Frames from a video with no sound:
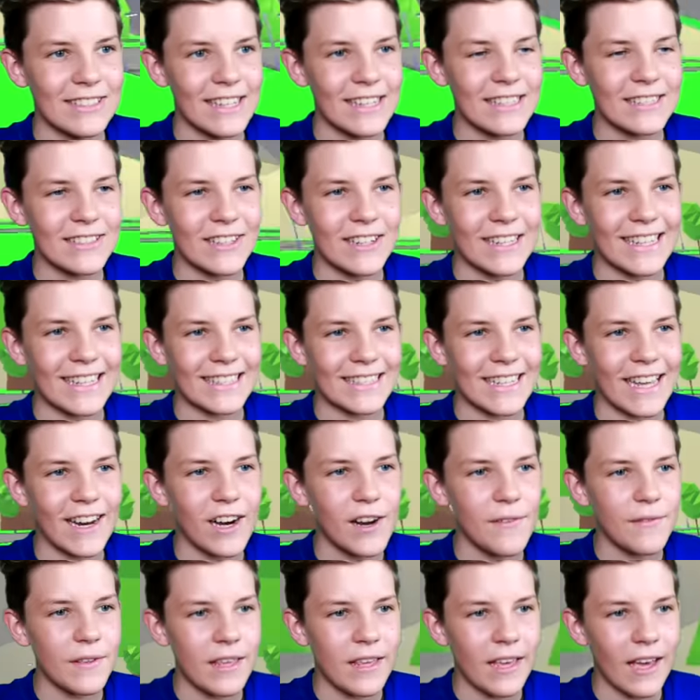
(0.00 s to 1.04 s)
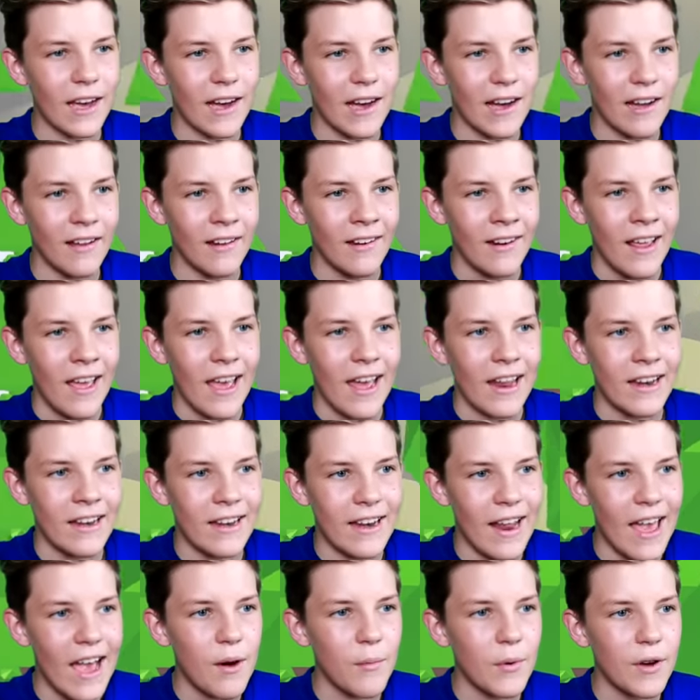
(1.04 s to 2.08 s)
So let's go, let's head over here.
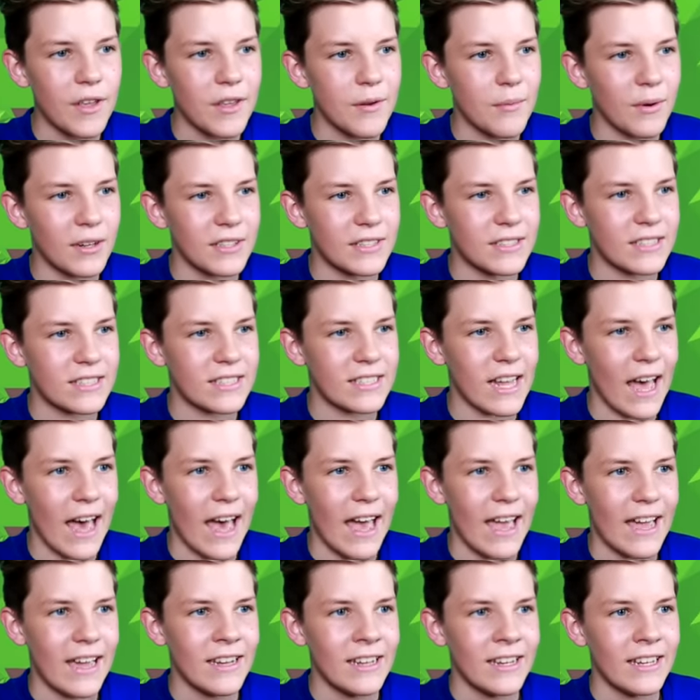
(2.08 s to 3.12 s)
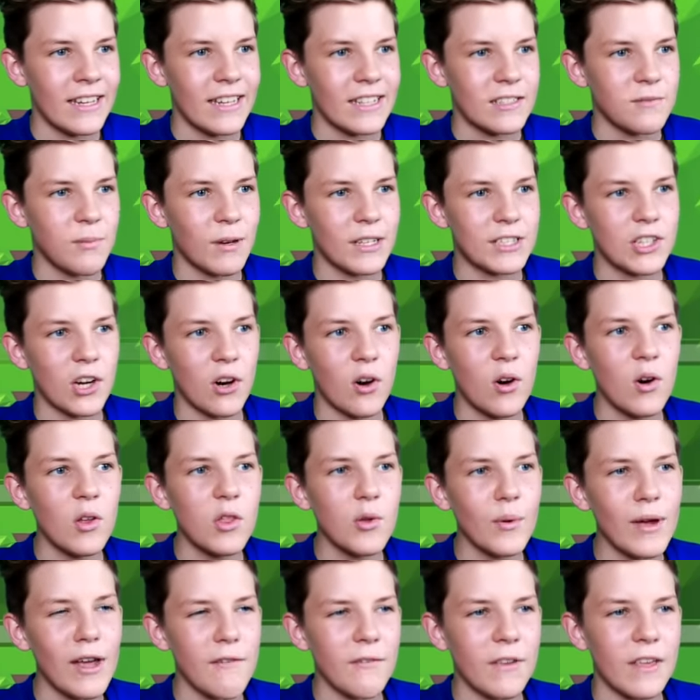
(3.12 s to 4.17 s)
And now what you want to say is once you're all
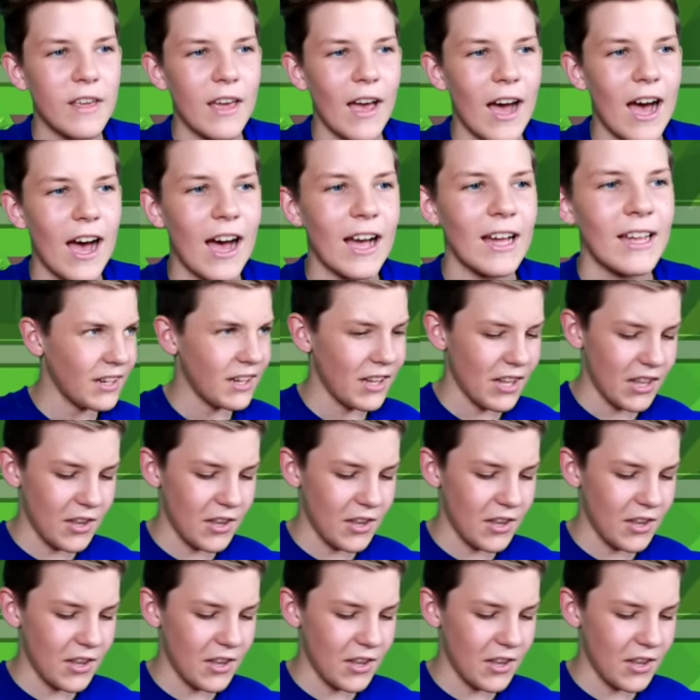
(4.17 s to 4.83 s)
the way over here,